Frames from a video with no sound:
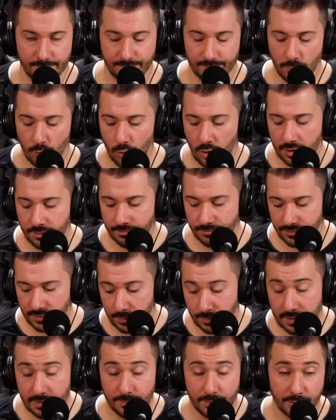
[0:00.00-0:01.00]
One, the
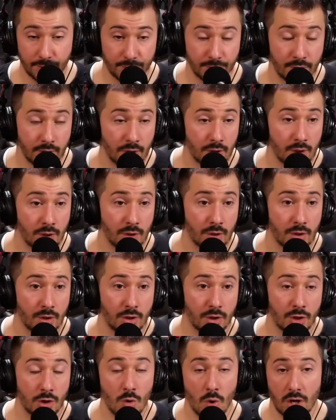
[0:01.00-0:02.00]
people who